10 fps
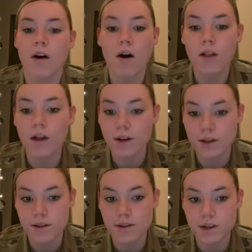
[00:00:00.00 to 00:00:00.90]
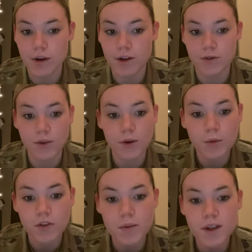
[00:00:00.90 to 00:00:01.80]
all unnecessary foot
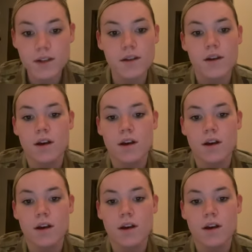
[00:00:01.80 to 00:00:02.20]
movement.